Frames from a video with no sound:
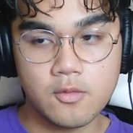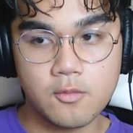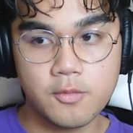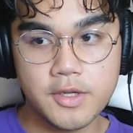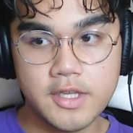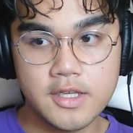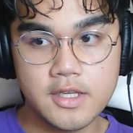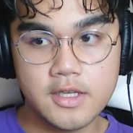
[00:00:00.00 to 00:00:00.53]

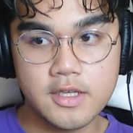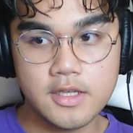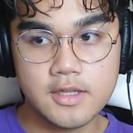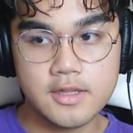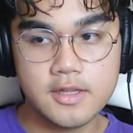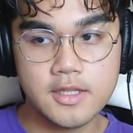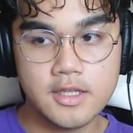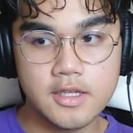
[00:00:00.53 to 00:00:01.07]
we
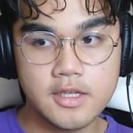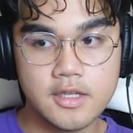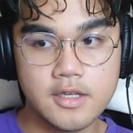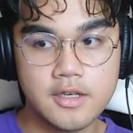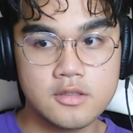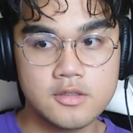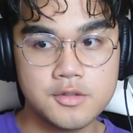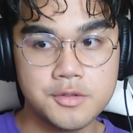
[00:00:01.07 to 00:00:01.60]
did
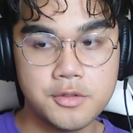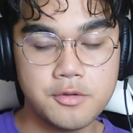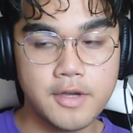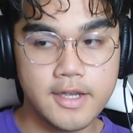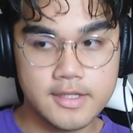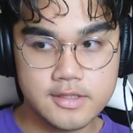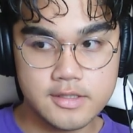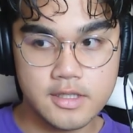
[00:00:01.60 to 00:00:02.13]
two
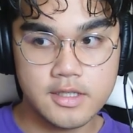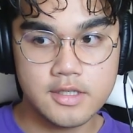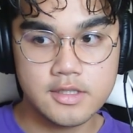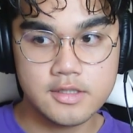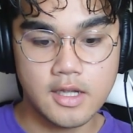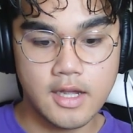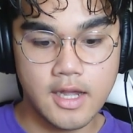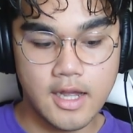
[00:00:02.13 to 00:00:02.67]
essays